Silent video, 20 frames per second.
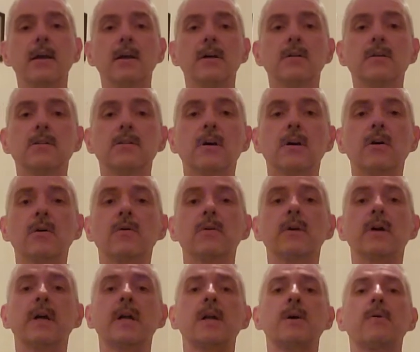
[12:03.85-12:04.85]
So
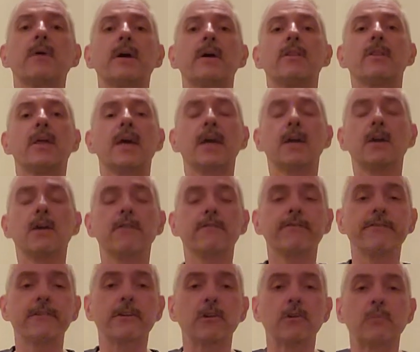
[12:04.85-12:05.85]
anyway, thank you
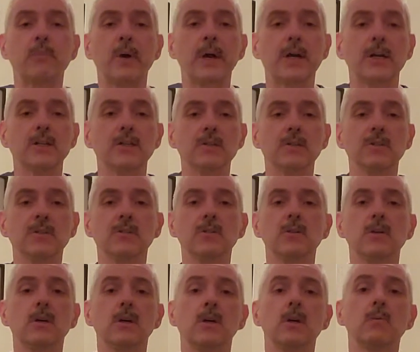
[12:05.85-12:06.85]
for your patience,
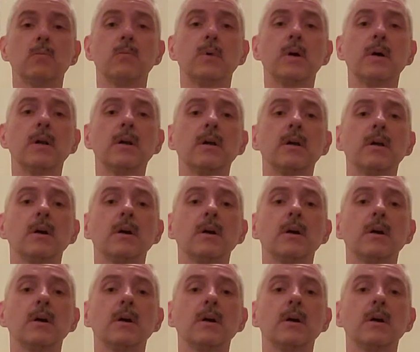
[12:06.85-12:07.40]
but